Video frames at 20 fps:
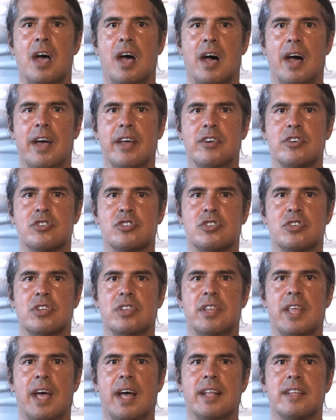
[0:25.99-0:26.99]
I
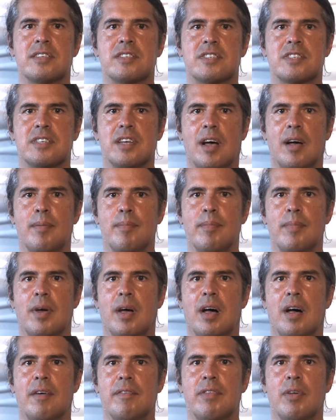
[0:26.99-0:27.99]
understood that some
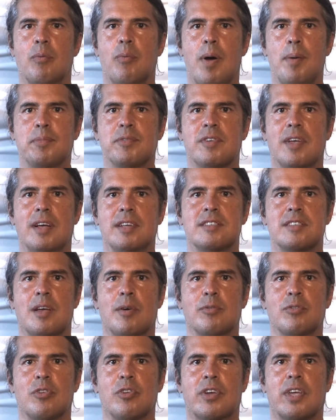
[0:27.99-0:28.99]
of the websites
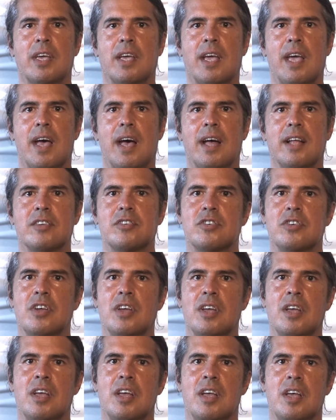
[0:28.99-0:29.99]
I was looking at
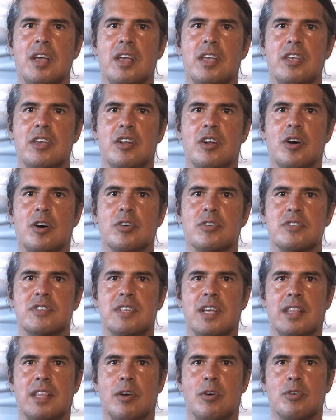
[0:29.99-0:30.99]

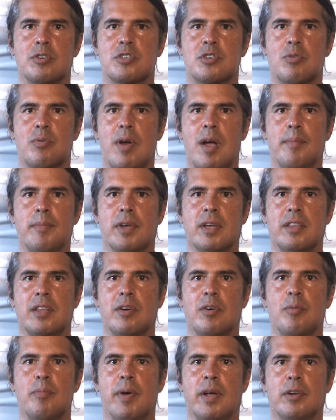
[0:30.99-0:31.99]
said they were ceramic,
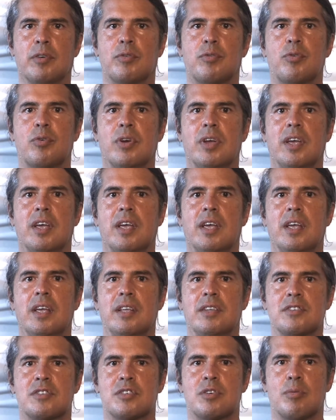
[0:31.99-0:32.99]
they were
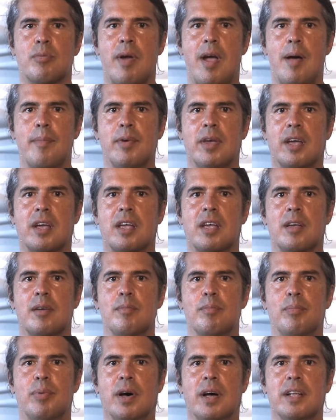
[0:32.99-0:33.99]
metal-free, ceramic,
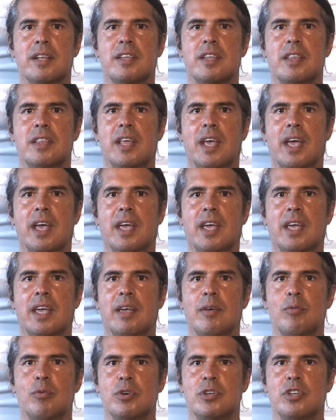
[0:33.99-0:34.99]
but they
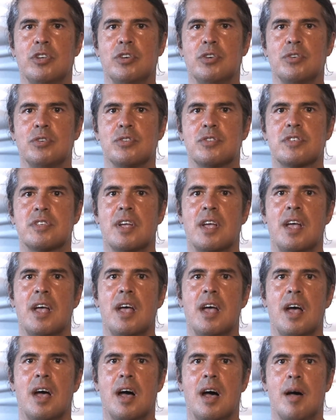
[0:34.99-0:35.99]
would use
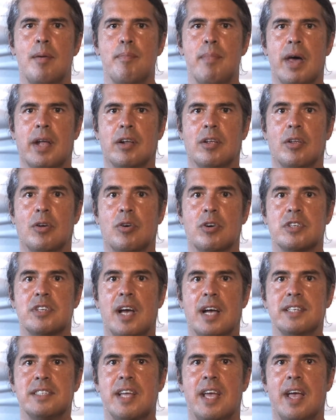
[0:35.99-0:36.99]
metal or
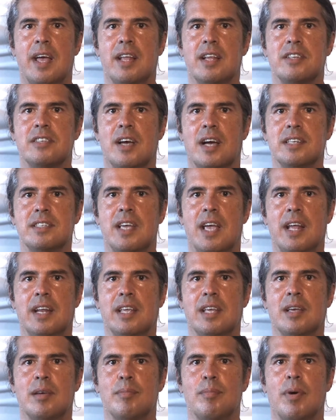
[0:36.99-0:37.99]

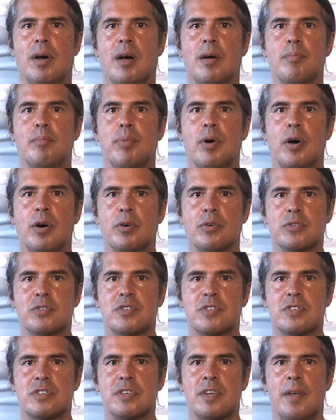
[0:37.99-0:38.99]
titanium
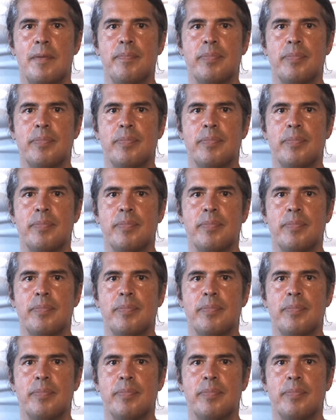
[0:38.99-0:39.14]
posts.